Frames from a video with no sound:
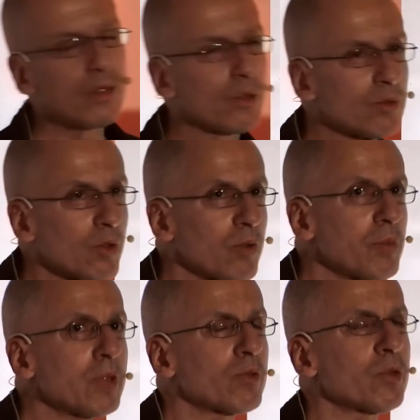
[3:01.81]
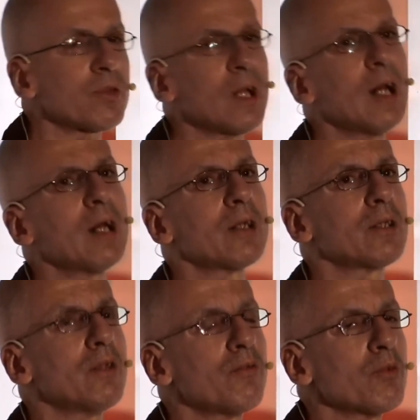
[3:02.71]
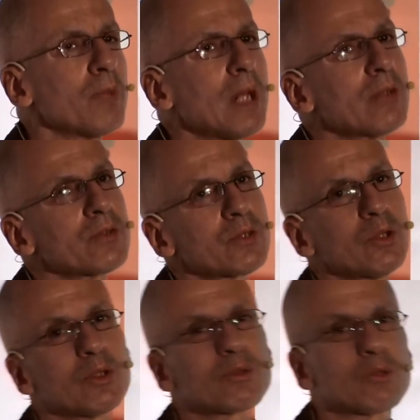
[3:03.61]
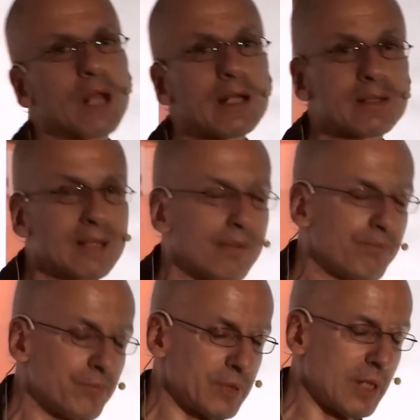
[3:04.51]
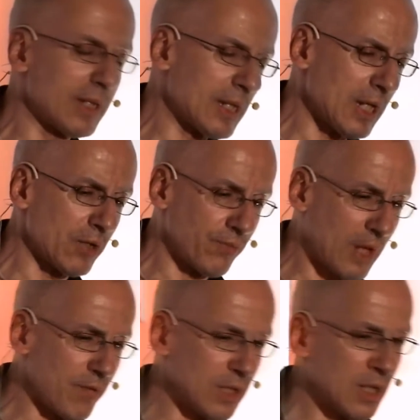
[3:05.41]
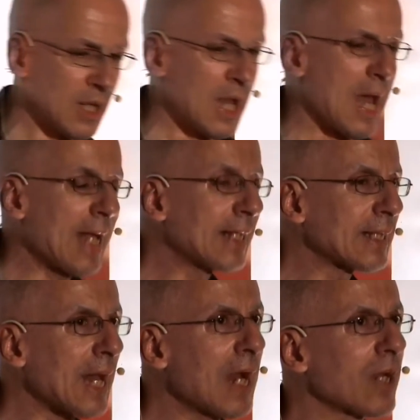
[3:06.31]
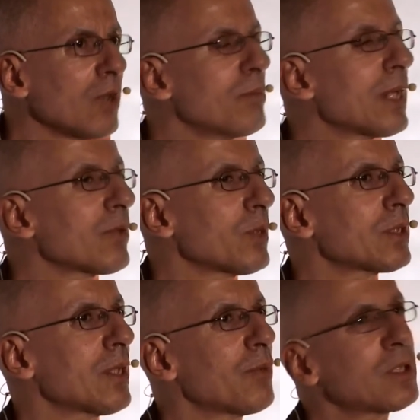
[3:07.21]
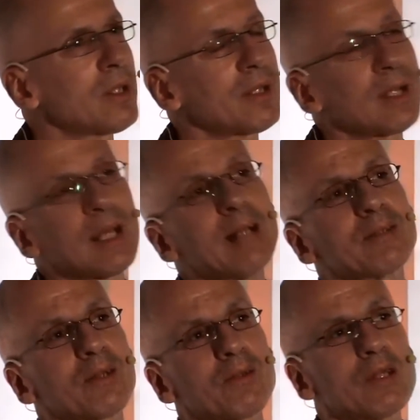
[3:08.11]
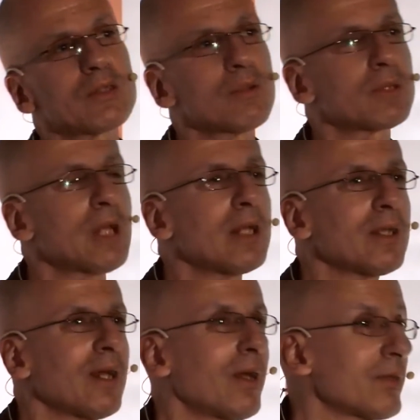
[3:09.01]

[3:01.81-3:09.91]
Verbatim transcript: not to commit suicide, if you may not to get uh, any kind of any entanglement with the, with the psychiatric system, then uh,